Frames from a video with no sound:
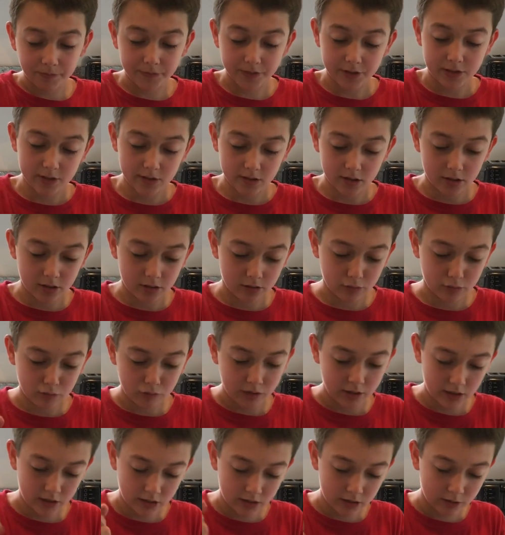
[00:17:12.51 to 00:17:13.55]
So
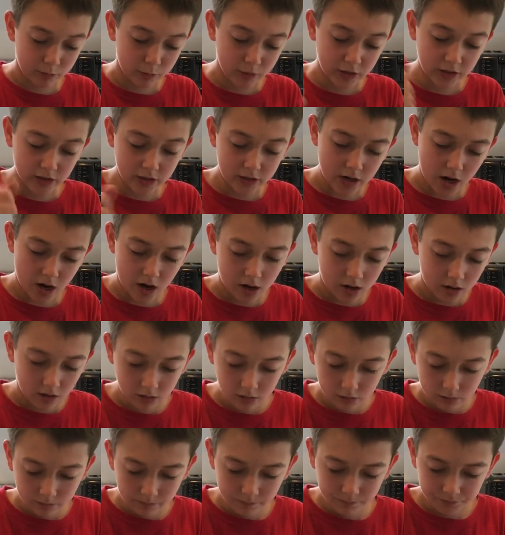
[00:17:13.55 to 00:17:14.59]
here we
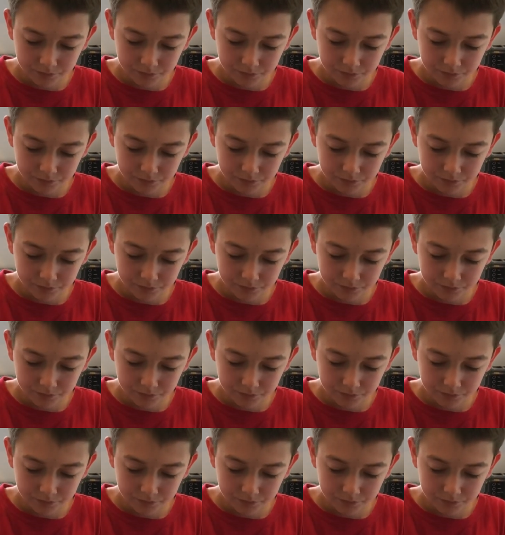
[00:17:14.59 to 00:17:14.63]
go.